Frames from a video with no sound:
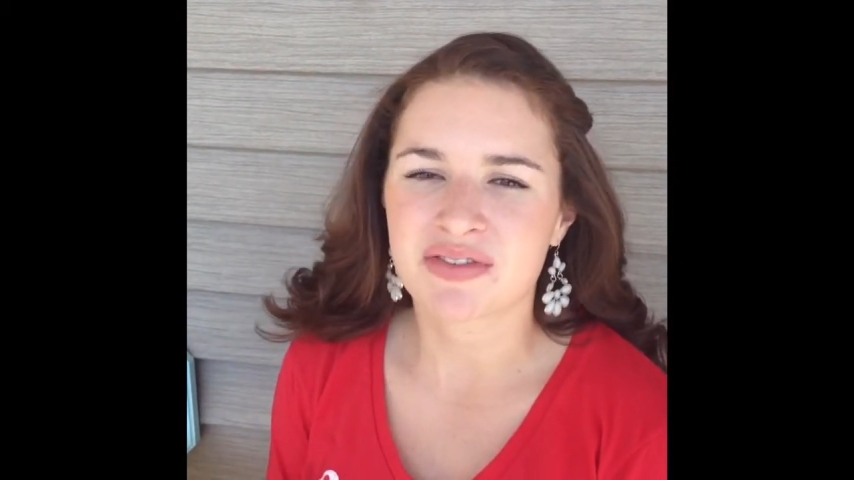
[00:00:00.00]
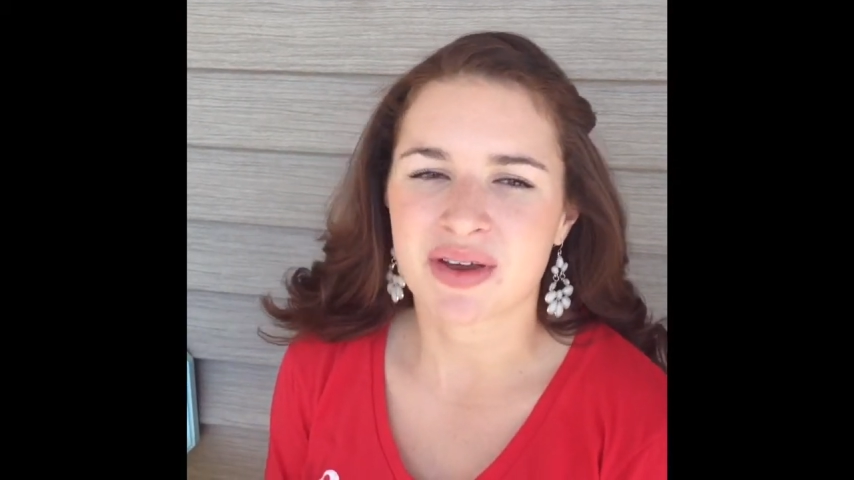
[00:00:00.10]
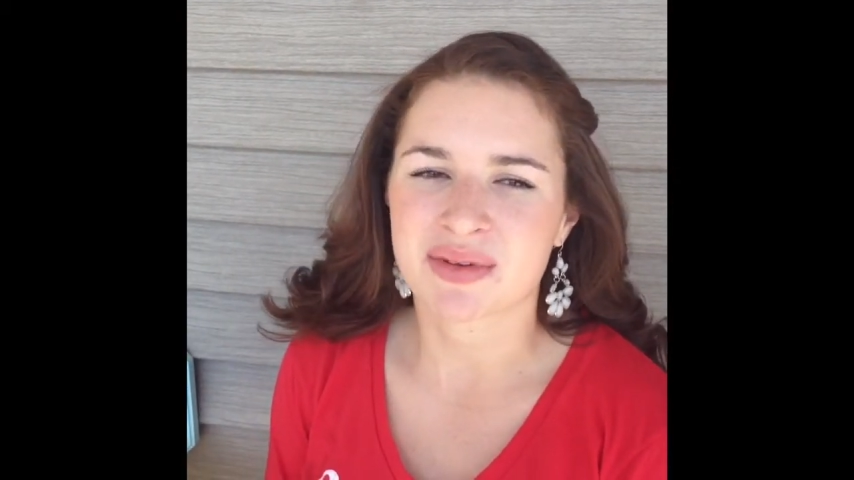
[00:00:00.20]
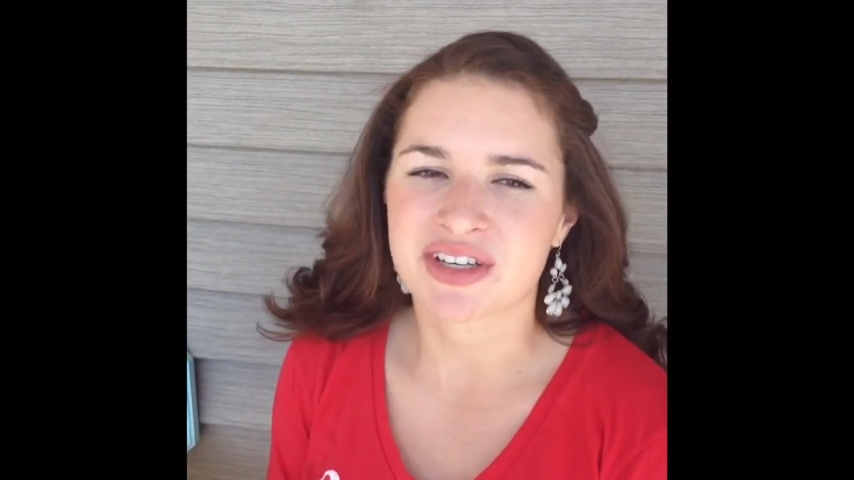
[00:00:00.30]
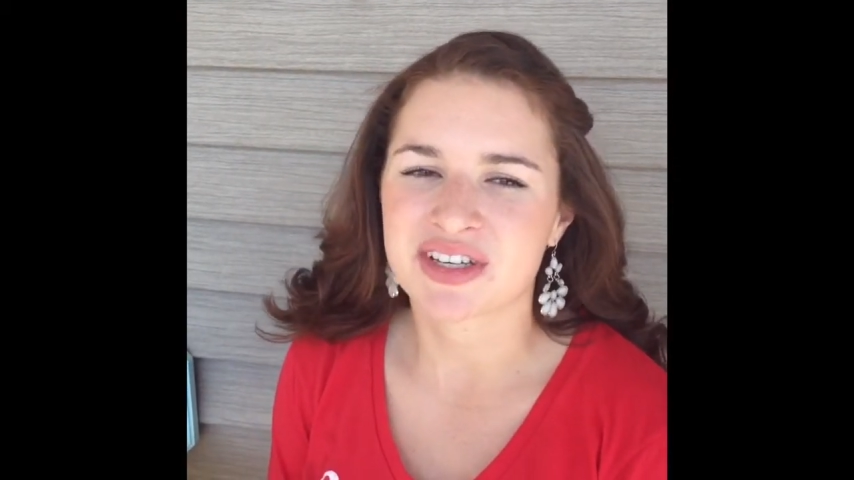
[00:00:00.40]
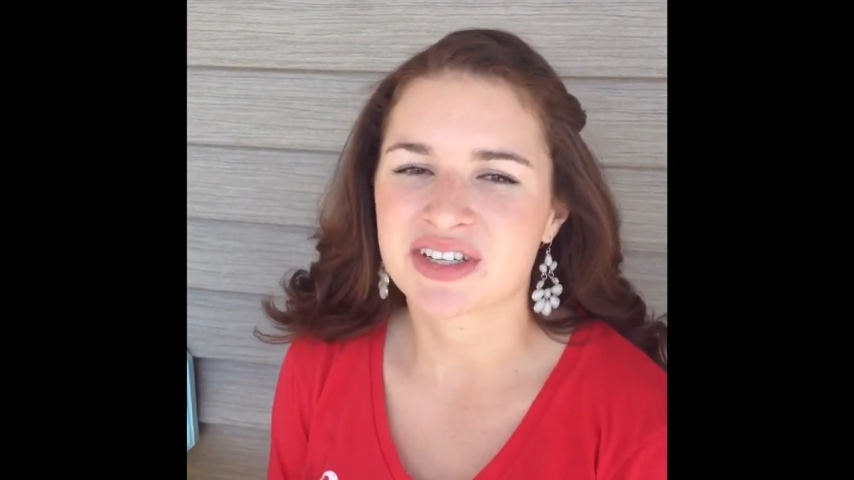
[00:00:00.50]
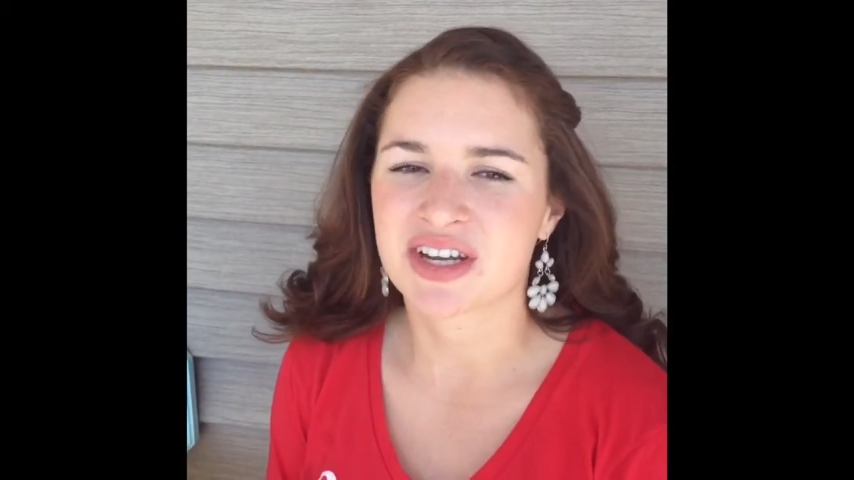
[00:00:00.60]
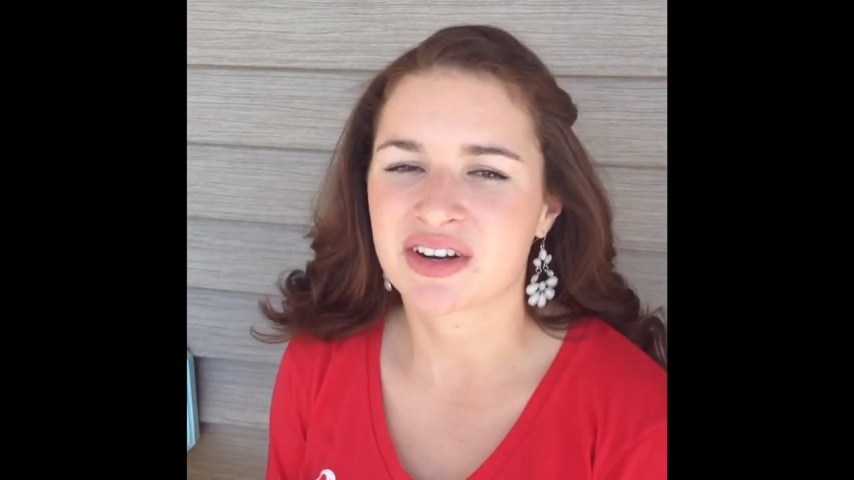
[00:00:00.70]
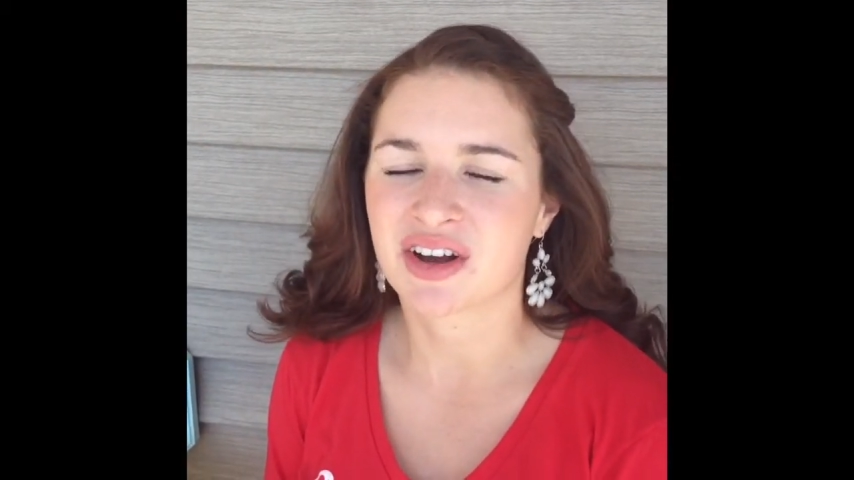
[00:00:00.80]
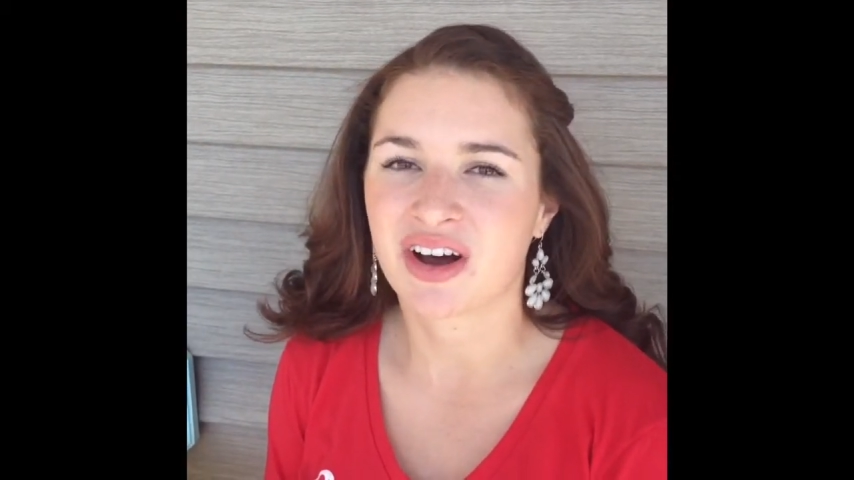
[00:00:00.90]
family to
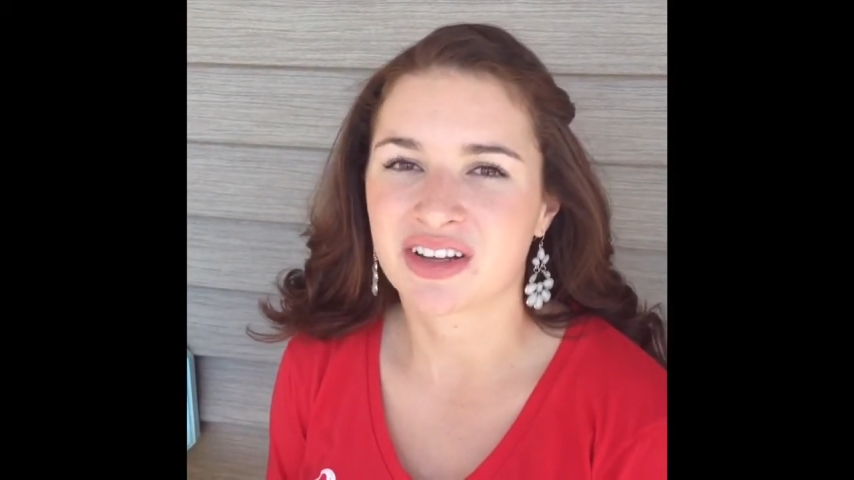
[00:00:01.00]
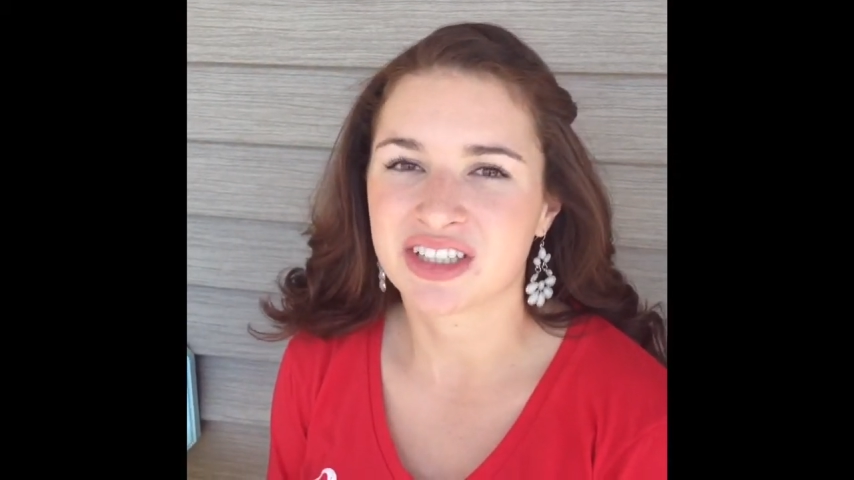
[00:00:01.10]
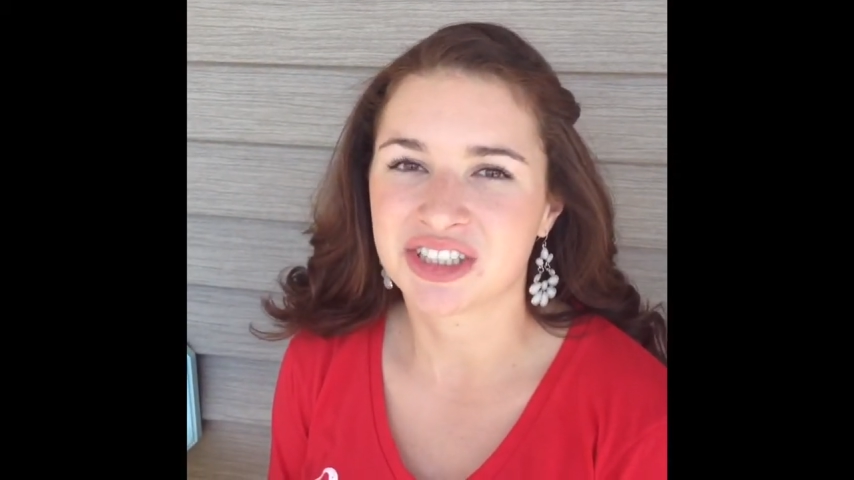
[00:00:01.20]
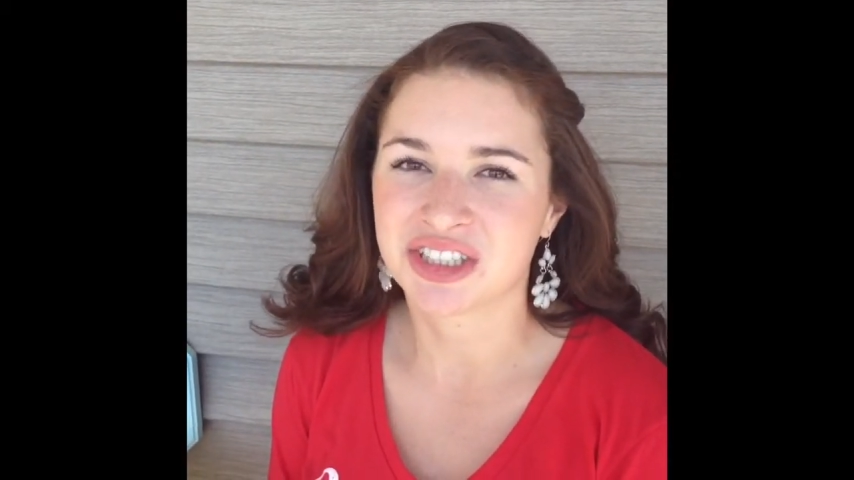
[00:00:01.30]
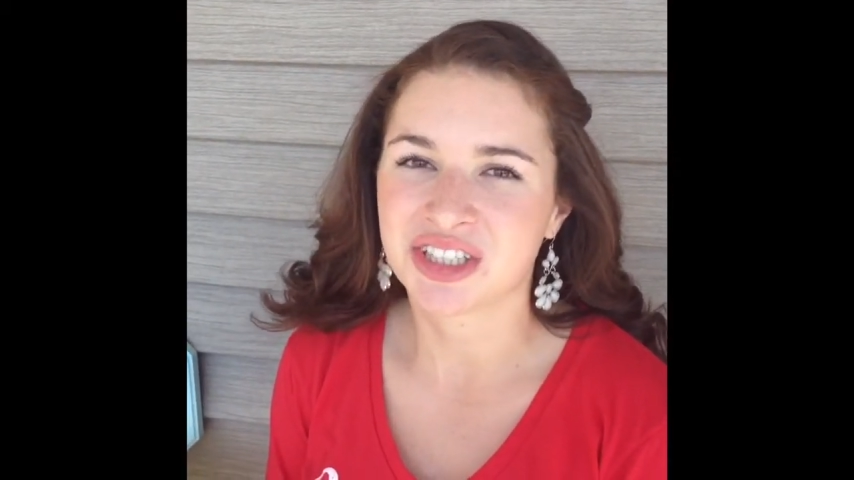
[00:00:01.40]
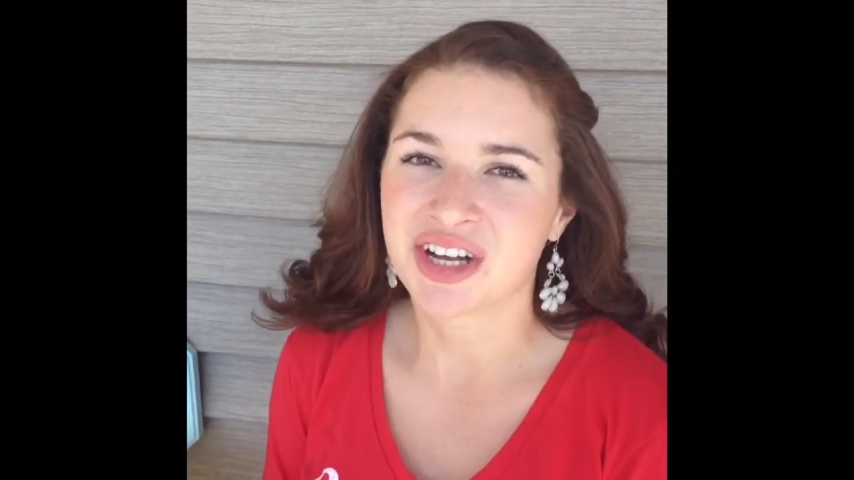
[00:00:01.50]
attend college.